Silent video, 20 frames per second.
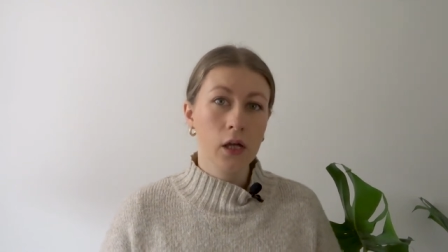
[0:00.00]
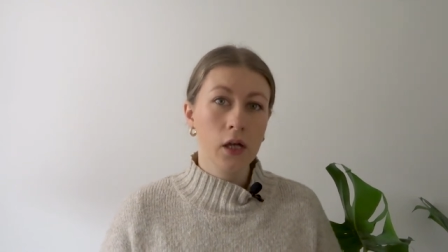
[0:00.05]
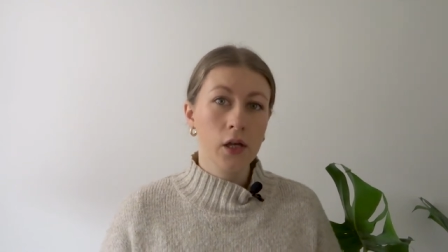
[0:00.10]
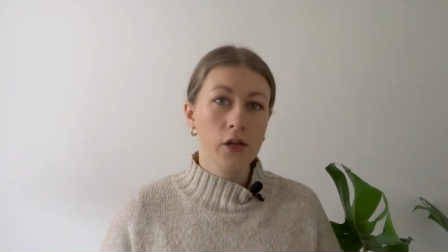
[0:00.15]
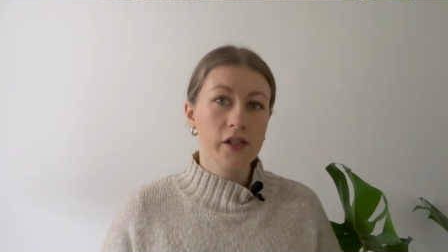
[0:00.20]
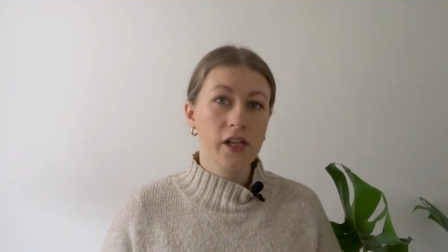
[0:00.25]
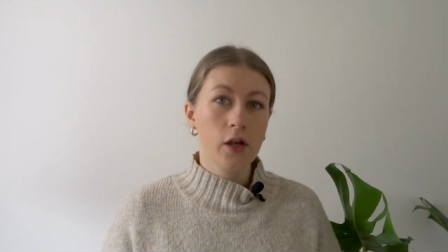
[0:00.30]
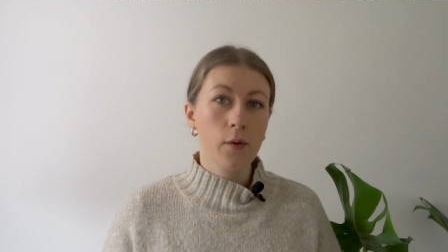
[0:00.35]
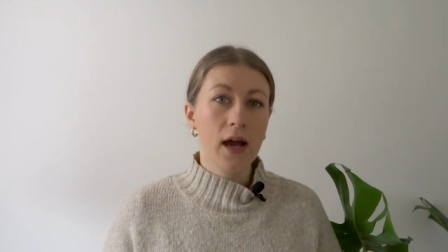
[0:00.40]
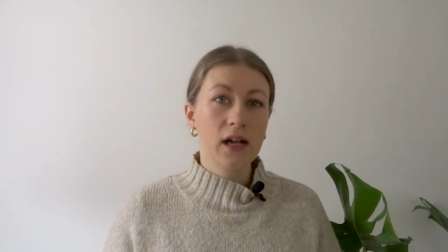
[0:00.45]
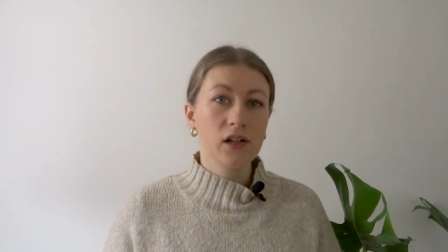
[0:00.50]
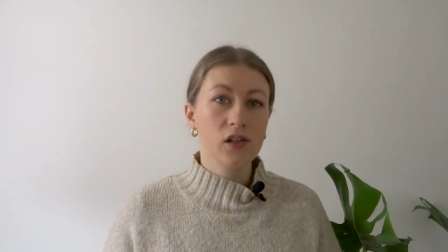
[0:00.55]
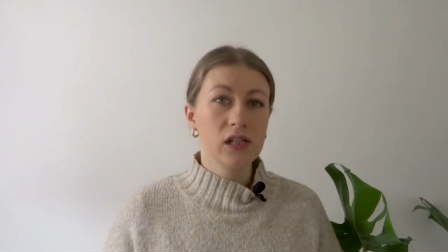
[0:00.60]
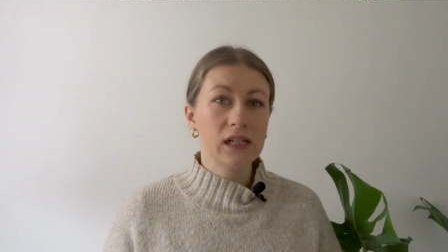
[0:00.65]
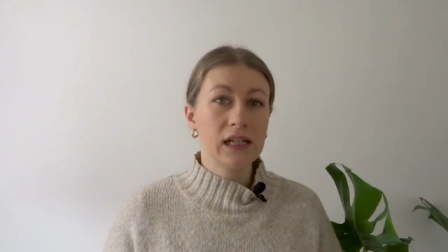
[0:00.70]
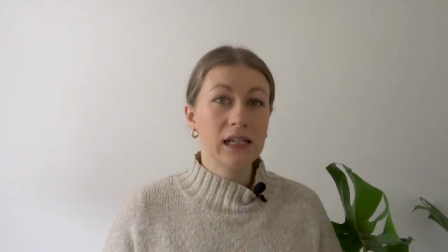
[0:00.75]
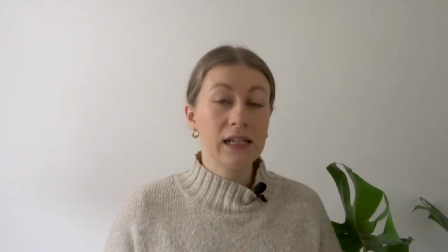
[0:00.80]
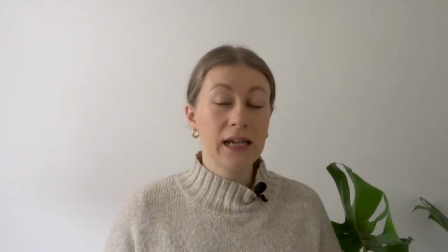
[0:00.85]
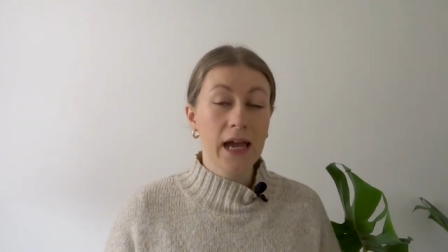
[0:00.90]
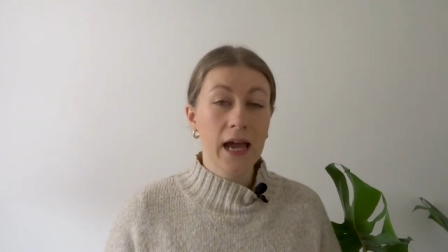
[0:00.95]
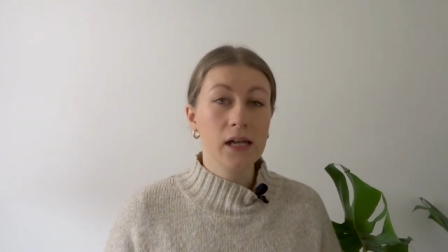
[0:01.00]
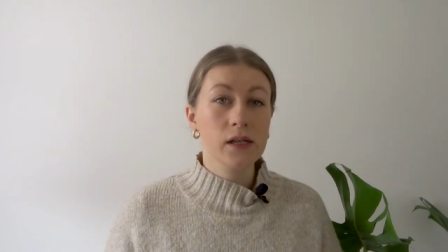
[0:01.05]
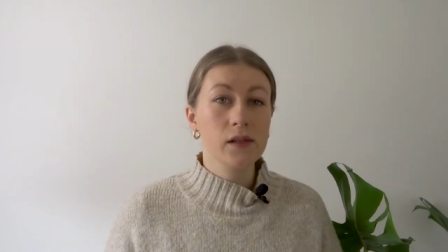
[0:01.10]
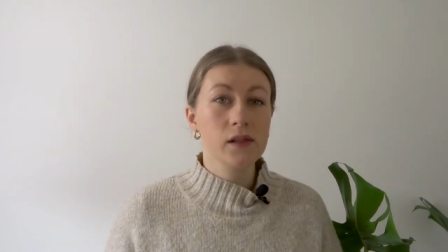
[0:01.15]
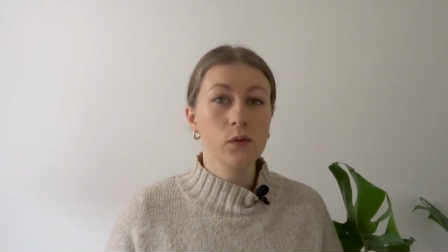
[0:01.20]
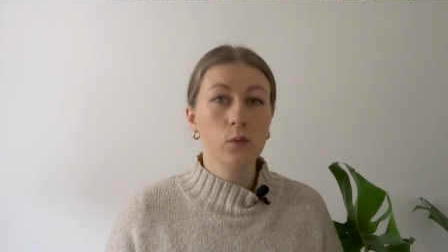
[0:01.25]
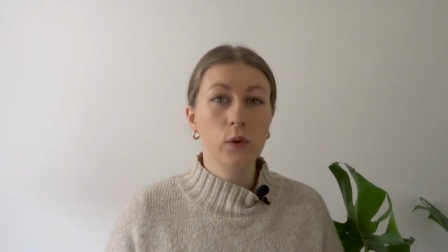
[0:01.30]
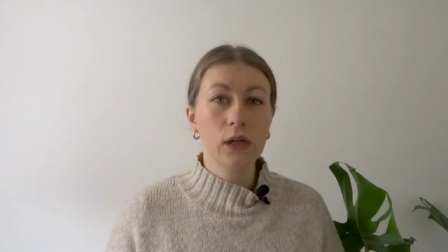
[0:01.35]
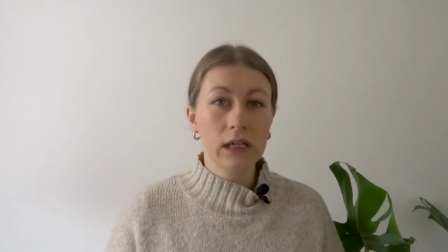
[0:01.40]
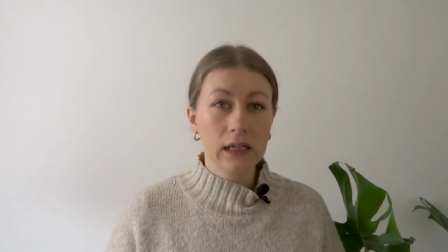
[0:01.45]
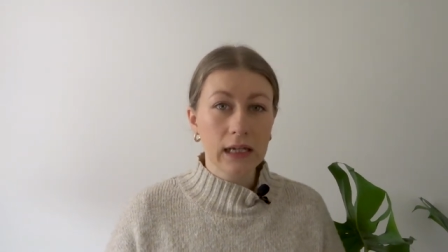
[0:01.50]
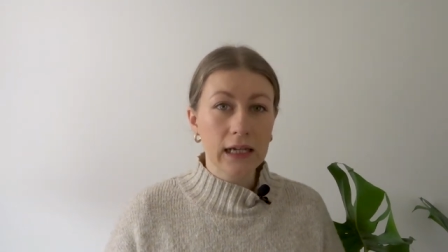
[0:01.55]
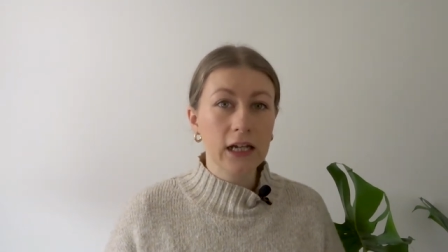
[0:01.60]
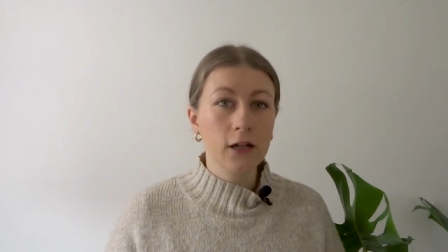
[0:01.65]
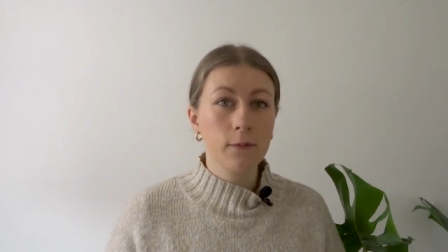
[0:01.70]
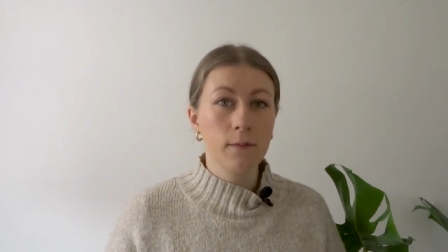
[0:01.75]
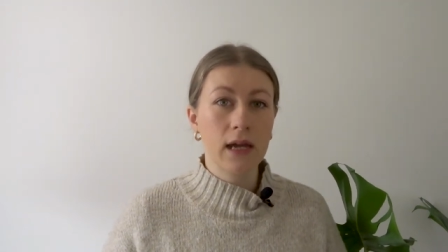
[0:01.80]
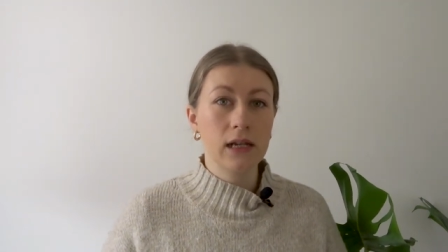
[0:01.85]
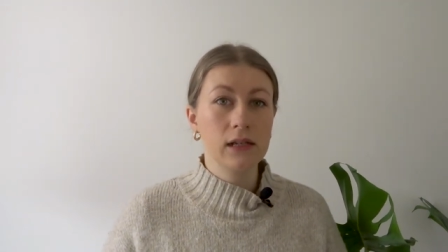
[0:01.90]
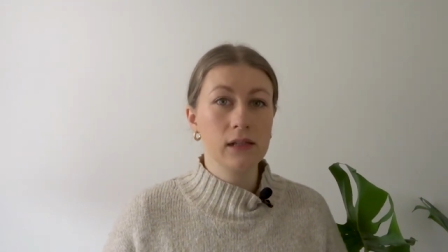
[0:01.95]
So, actually, yes, we
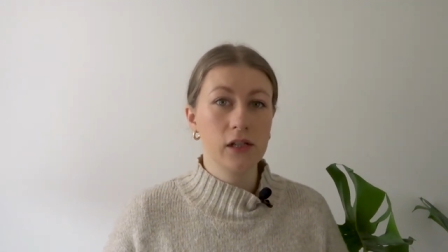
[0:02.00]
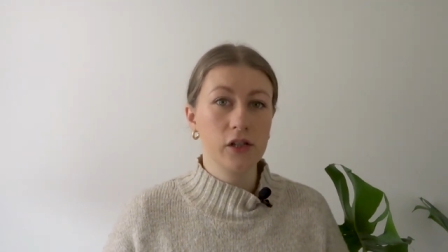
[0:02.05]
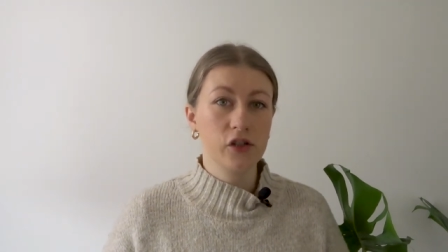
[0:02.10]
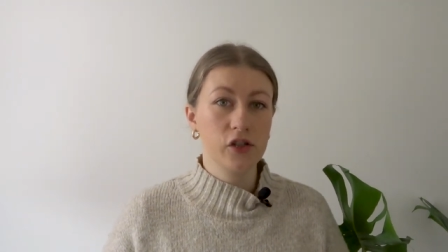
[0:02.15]
need men to